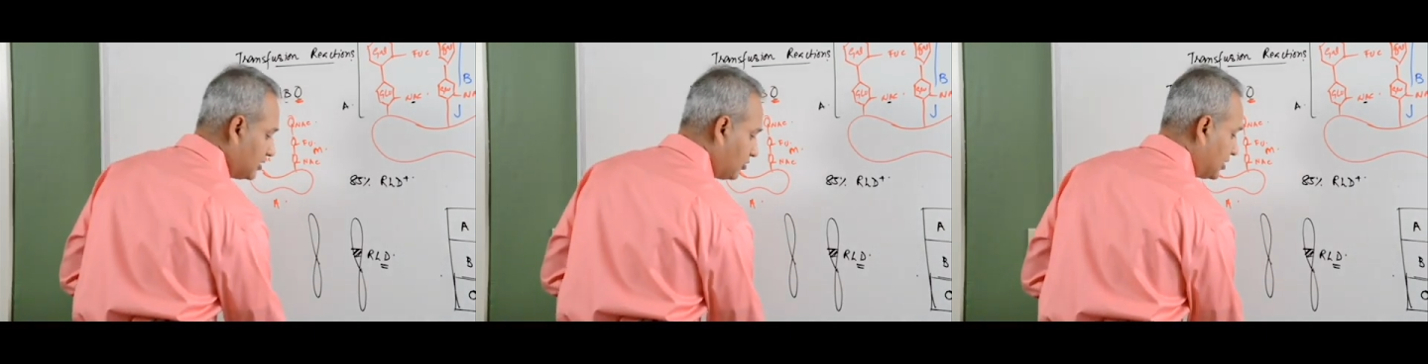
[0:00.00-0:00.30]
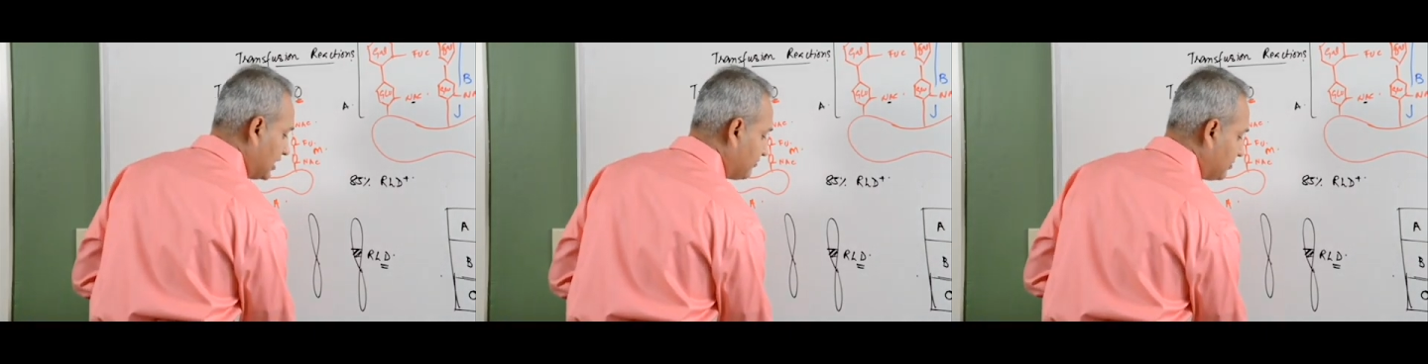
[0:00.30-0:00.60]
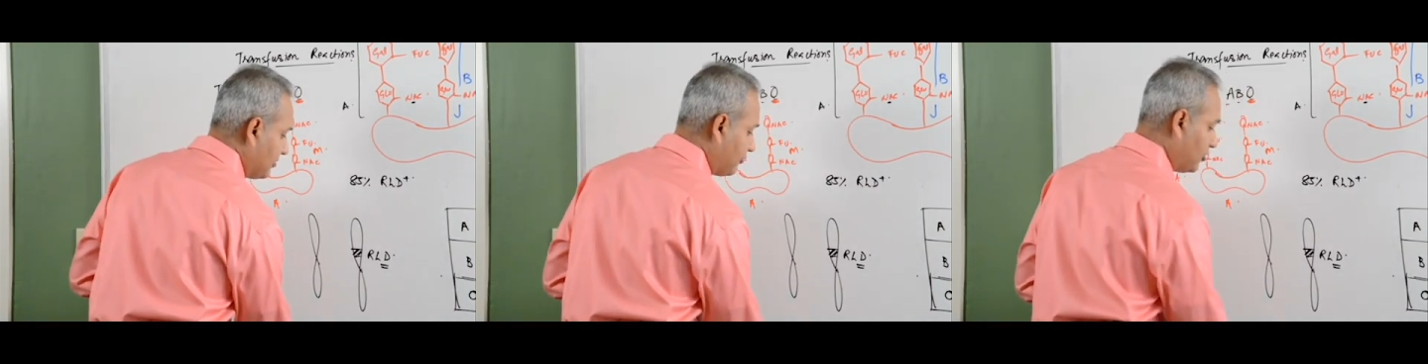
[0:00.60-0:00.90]
or even
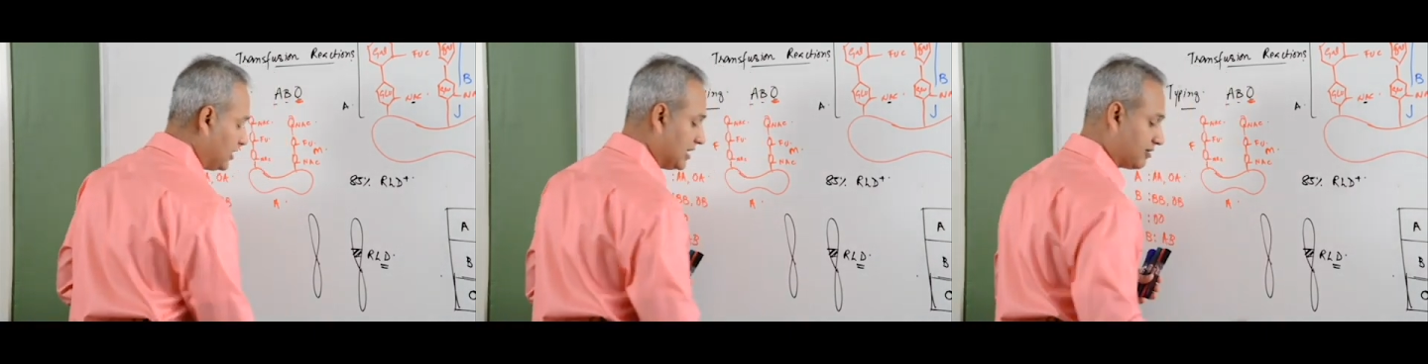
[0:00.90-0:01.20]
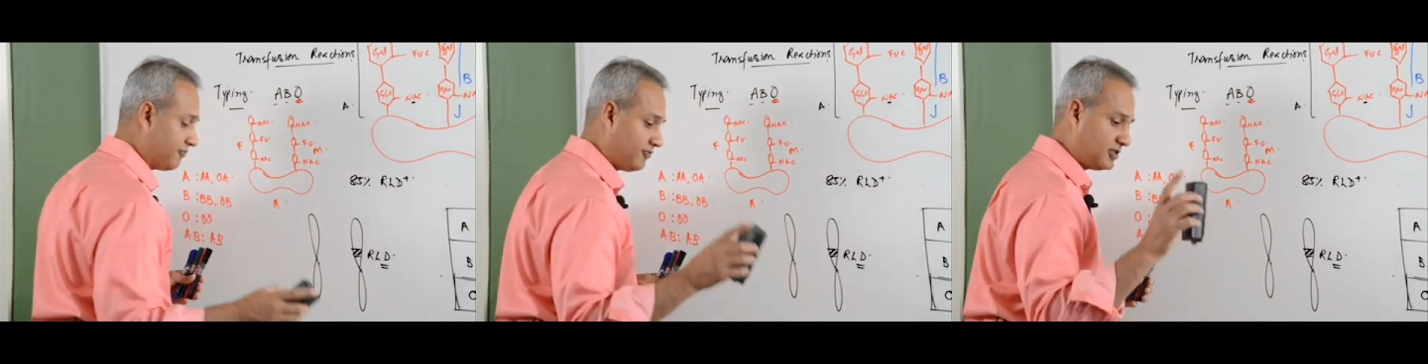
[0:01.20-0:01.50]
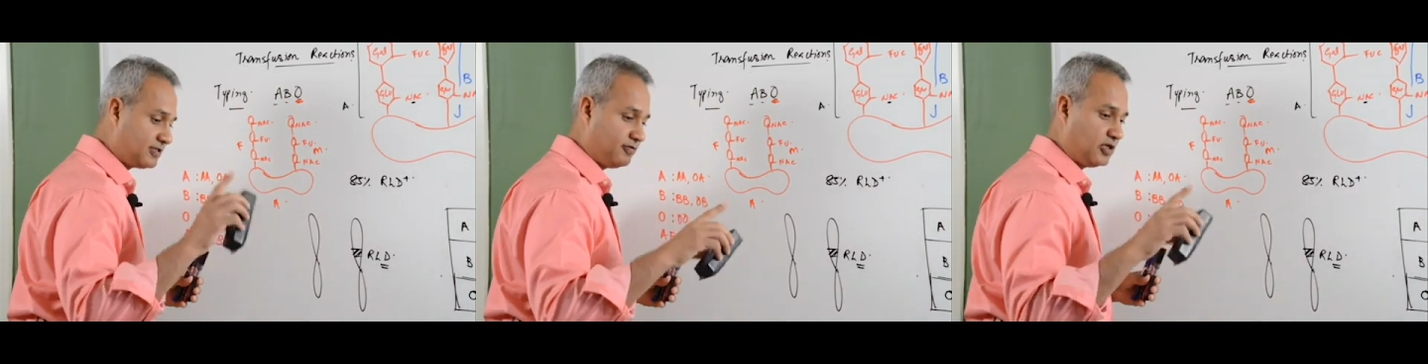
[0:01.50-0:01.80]
before that
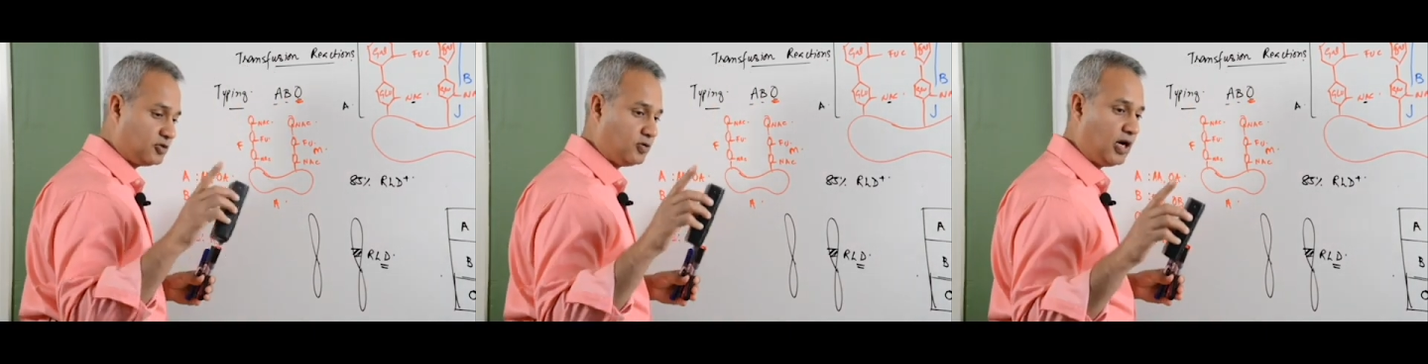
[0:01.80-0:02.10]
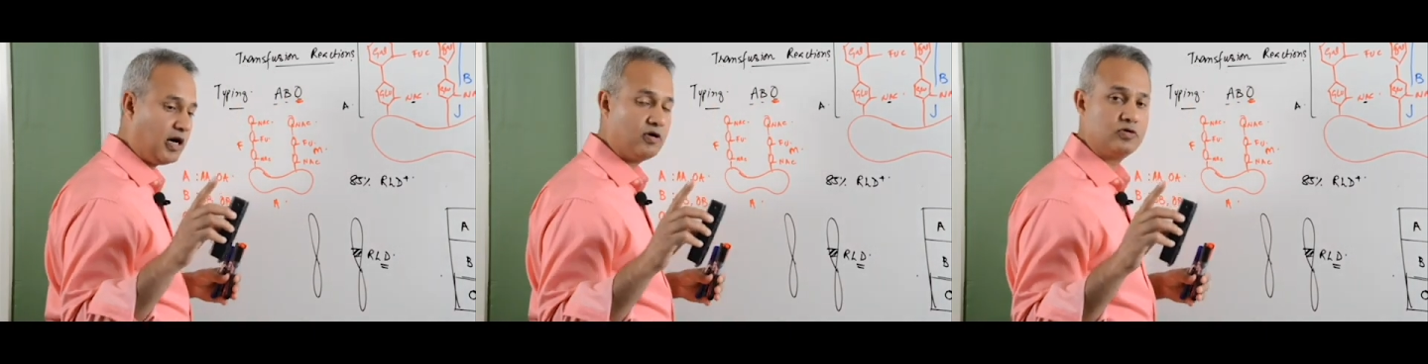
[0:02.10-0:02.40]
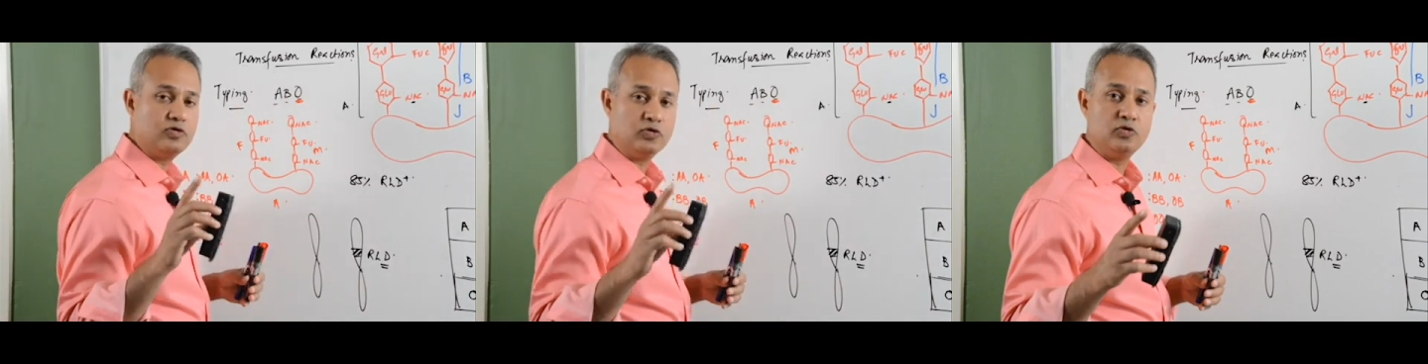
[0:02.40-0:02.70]
first we will do how
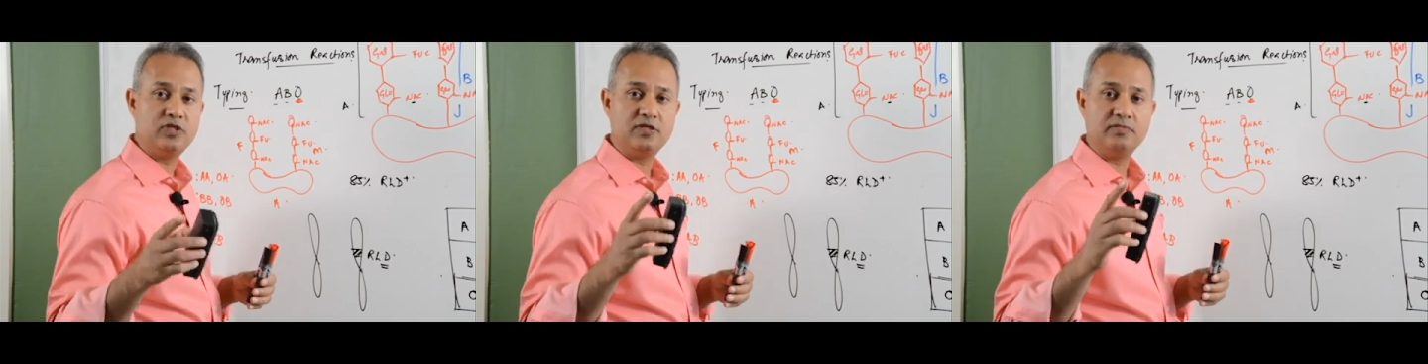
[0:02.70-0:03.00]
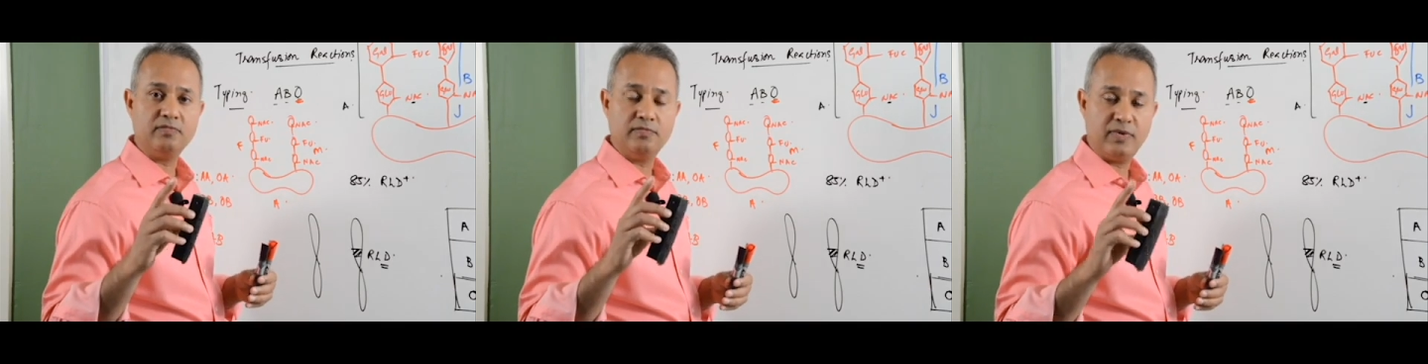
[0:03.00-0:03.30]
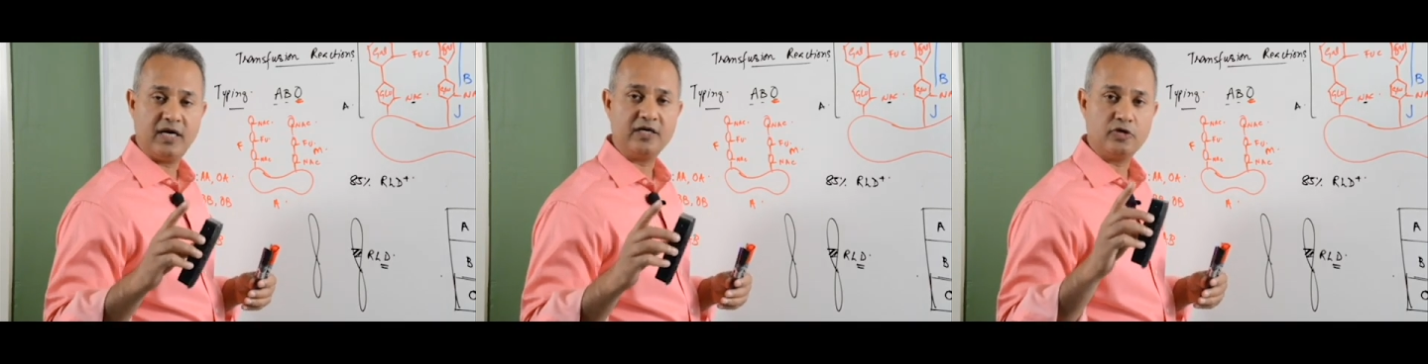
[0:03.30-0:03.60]
to do the
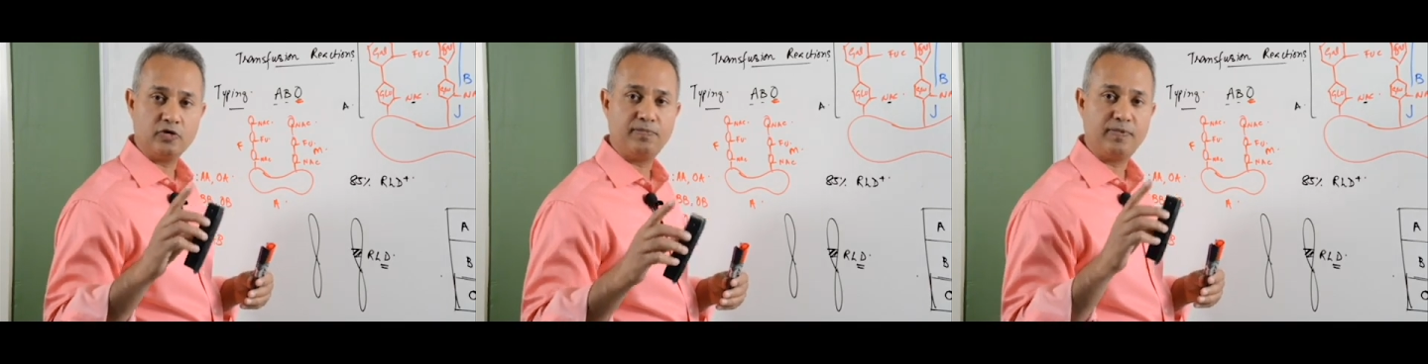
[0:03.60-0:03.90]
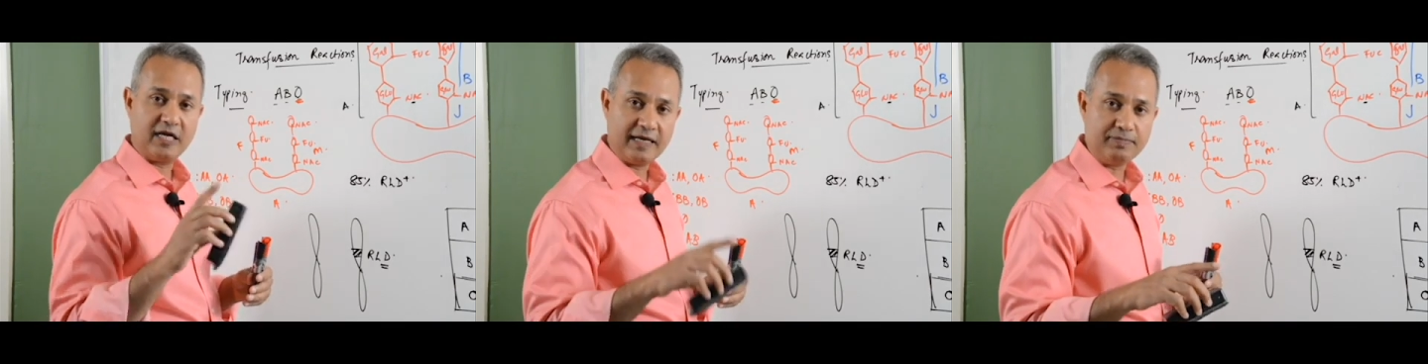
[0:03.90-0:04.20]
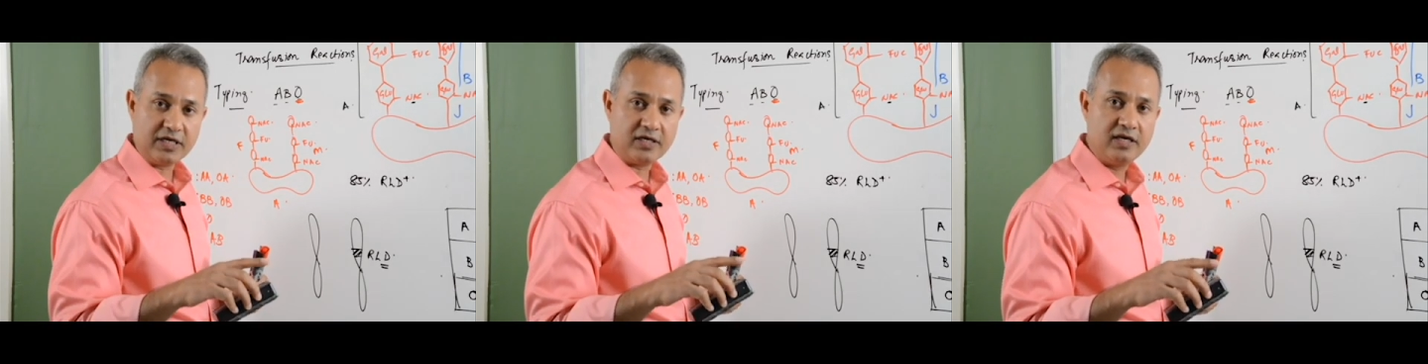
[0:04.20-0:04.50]
blood group
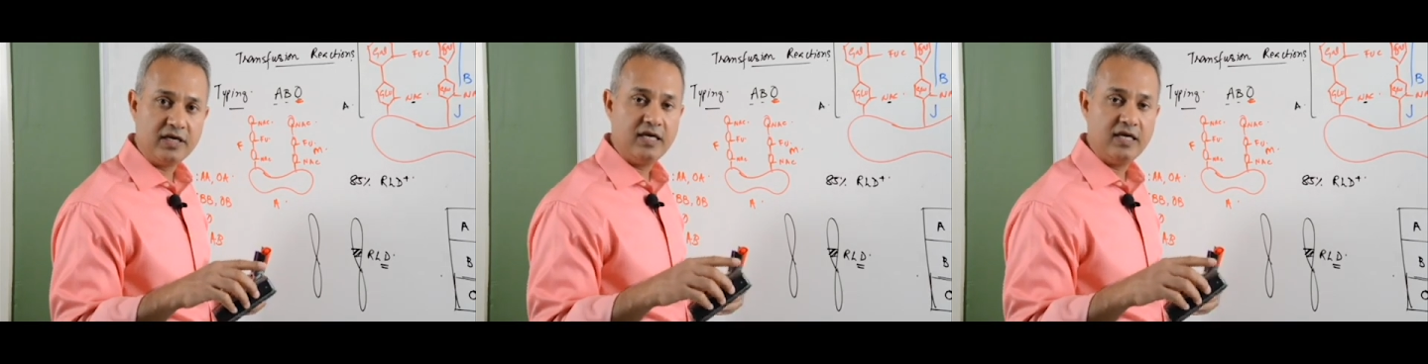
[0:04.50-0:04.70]
typing